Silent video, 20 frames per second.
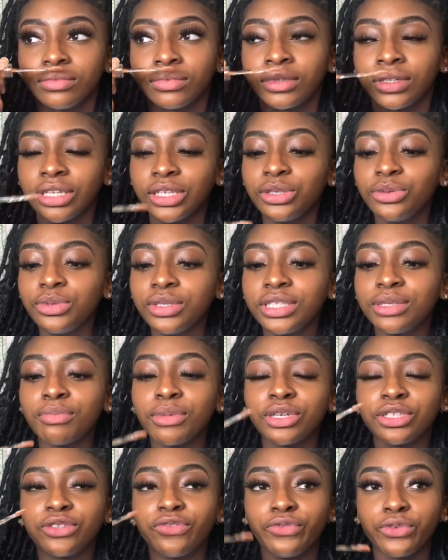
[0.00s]
This one
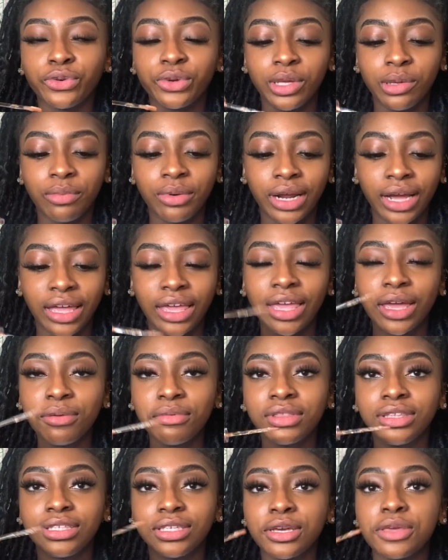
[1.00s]
smells fruity, but I can't
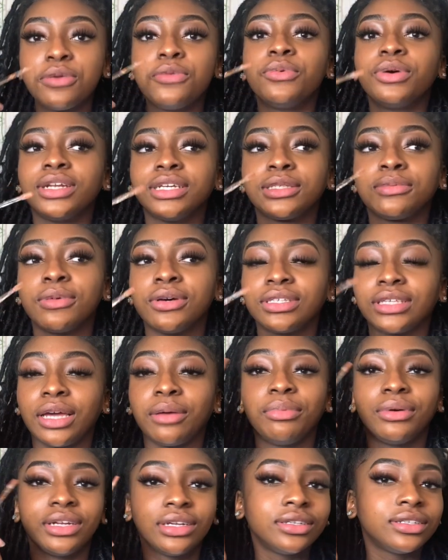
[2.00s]
really tell you what it smells like,
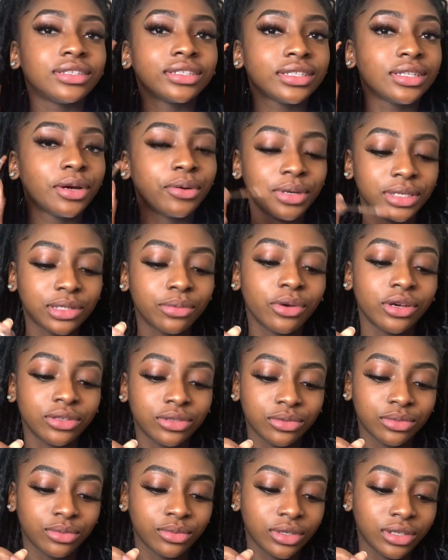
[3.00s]
but just know it smells
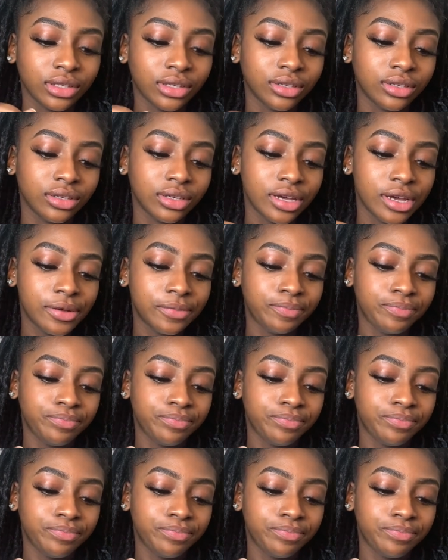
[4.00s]
really good.